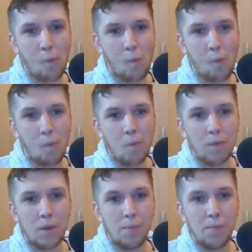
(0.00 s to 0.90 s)

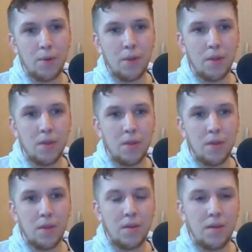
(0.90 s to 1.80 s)

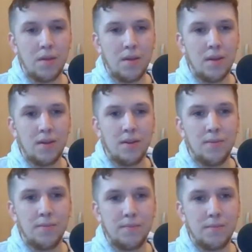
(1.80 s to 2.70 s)

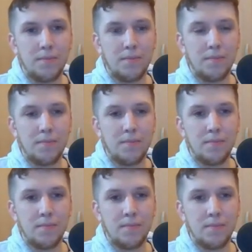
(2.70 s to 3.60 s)

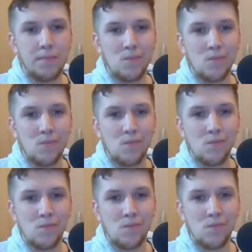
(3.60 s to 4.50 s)

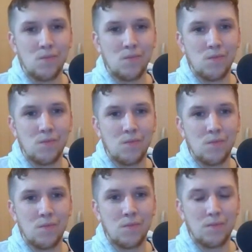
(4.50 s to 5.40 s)

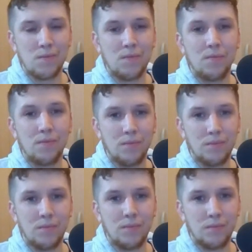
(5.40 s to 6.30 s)

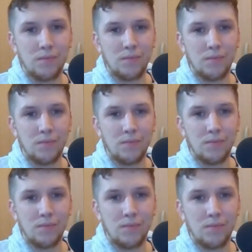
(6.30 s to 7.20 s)

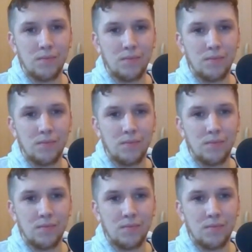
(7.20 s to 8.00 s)
No words are spoken by the person on screen.